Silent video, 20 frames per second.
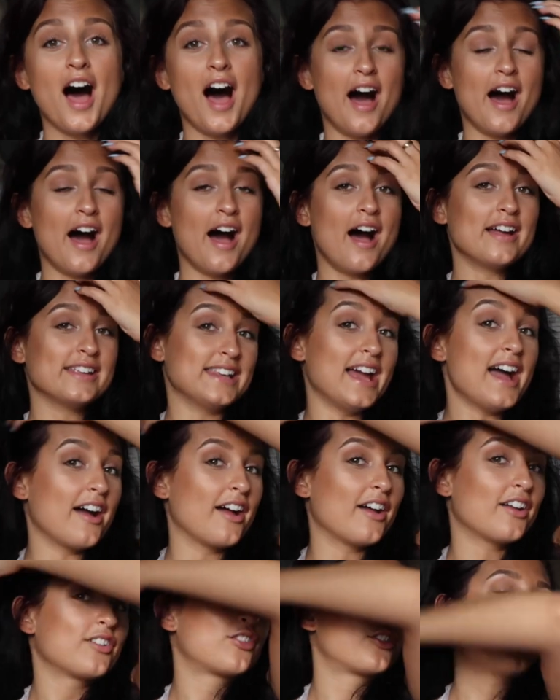
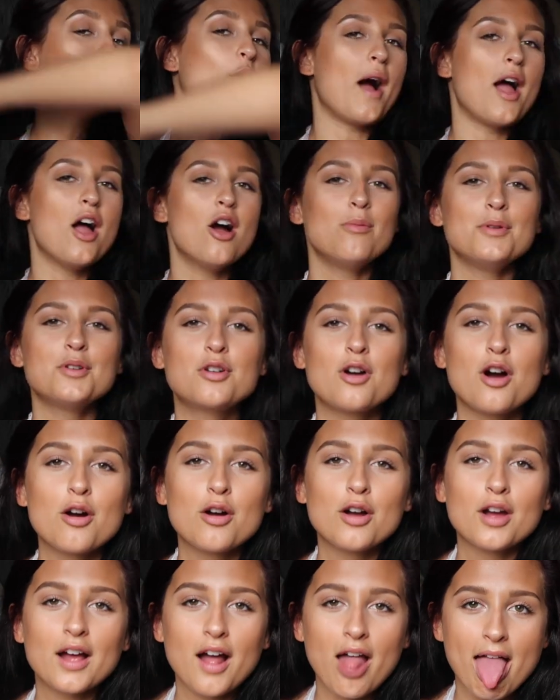Yeah, so I hope you
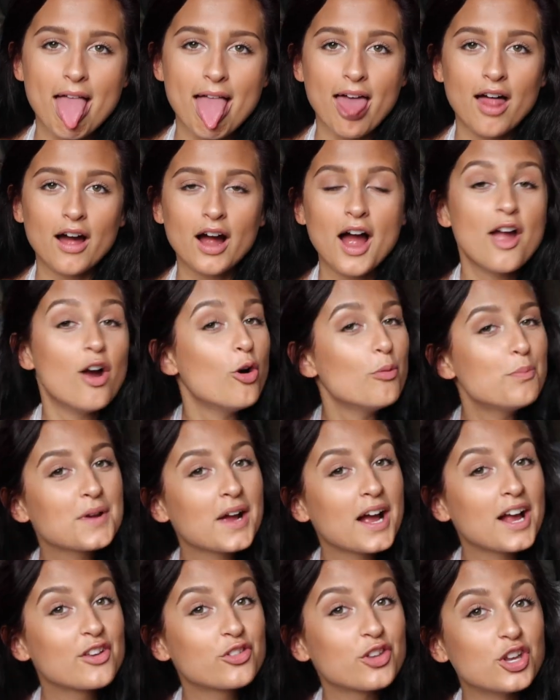
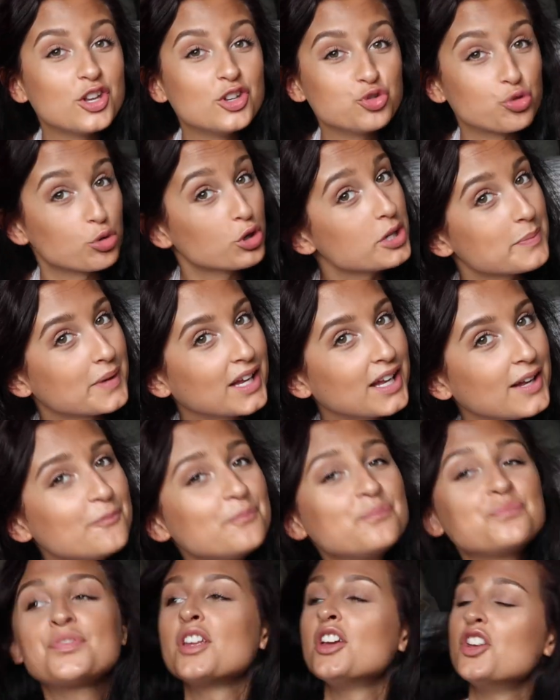guys enjoyed
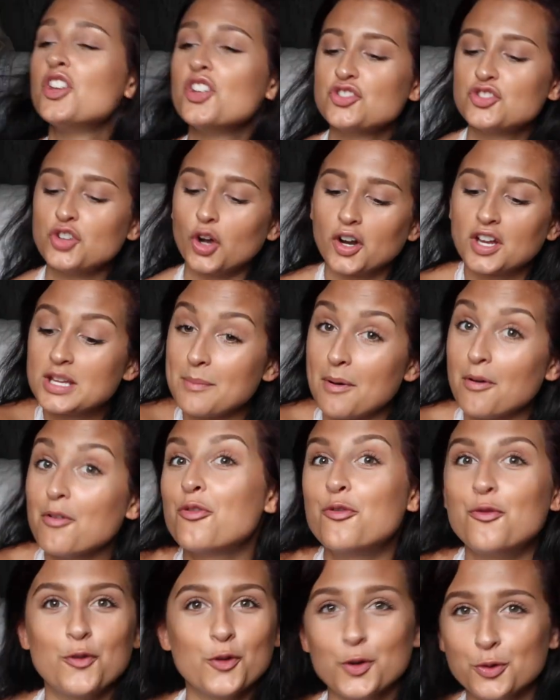me talking about
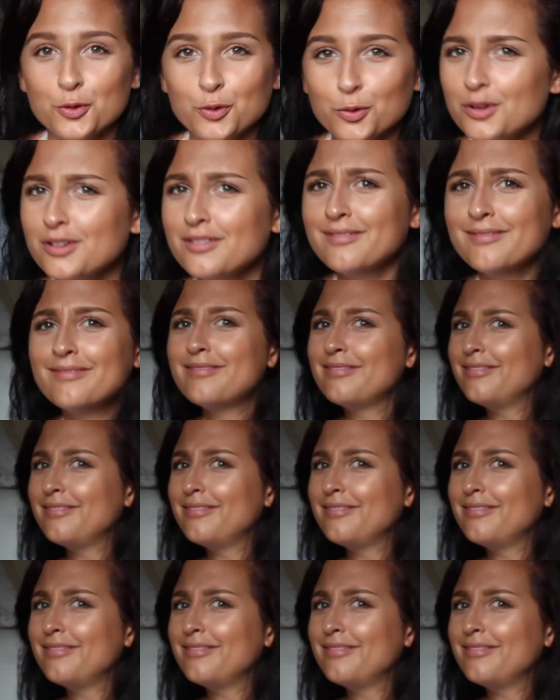food.